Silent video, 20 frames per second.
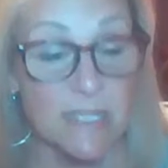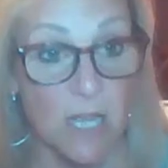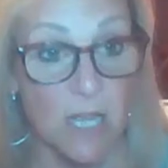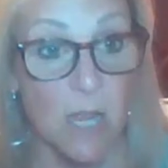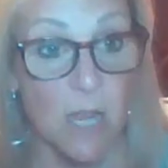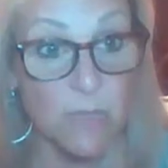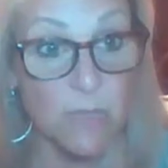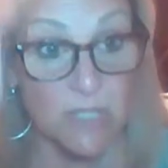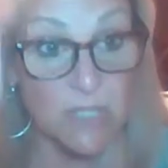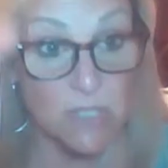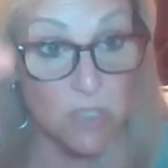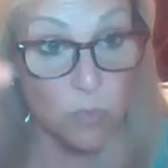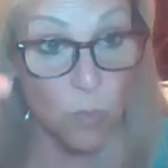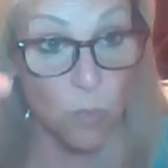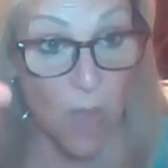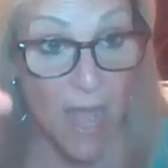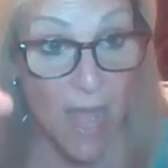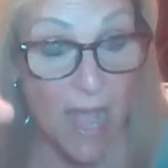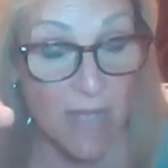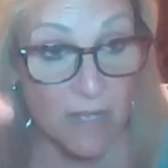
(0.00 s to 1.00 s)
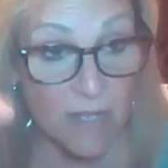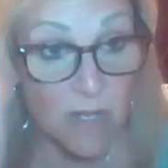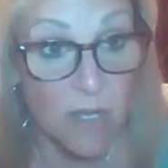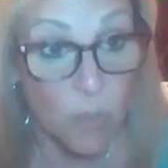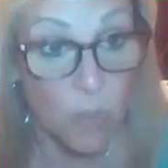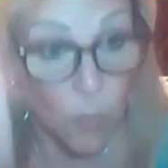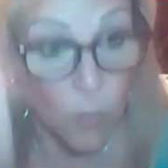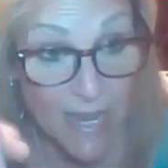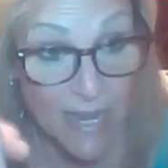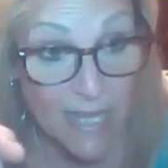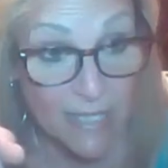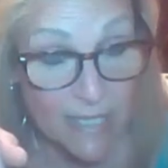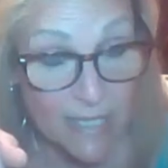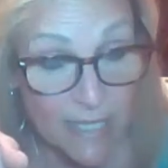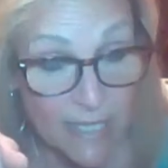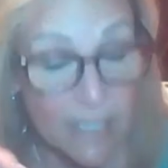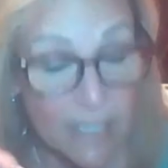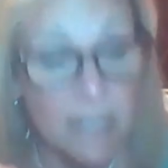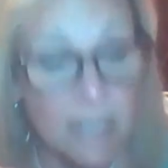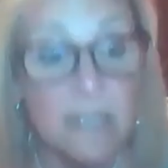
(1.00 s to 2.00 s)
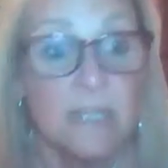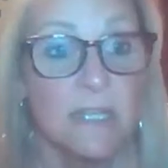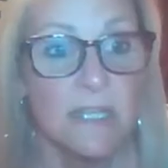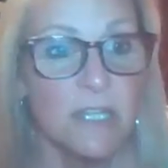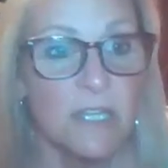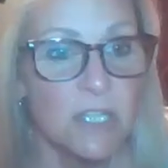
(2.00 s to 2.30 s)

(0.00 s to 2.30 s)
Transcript: time when it's waning,